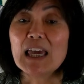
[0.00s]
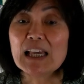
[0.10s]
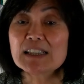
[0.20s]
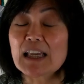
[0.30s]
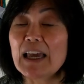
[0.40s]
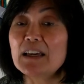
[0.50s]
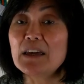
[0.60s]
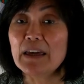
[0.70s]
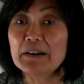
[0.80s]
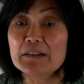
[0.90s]
is a
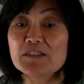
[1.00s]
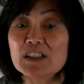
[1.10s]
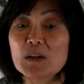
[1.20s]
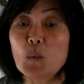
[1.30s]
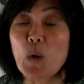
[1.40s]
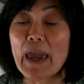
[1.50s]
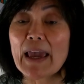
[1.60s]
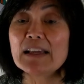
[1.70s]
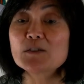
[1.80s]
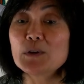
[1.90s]
guaranteed
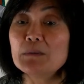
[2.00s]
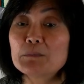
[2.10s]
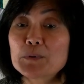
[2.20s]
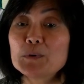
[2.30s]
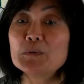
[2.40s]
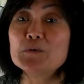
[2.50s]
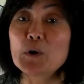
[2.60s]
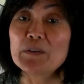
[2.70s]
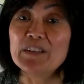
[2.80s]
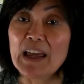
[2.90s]
way to improve
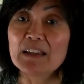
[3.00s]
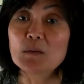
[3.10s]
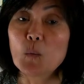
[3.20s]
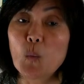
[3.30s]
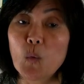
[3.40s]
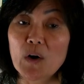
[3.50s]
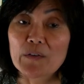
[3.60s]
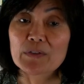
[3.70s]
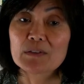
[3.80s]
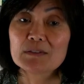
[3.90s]
your net
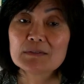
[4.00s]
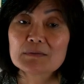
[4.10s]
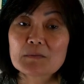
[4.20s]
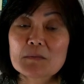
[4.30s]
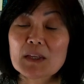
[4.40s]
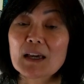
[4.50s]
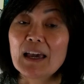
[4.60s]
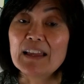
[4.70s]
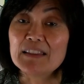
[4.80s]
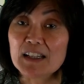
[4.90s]
worth.
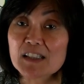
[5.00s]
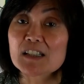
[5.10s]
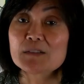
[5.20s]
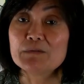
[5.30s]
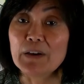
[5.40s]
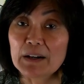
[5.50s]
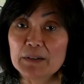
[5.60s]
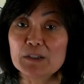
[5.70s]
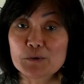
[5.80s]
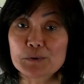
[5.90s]
And this is
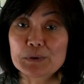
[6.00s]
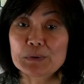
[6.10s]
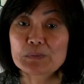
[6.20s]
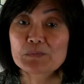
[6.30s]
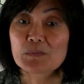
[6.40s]
very true.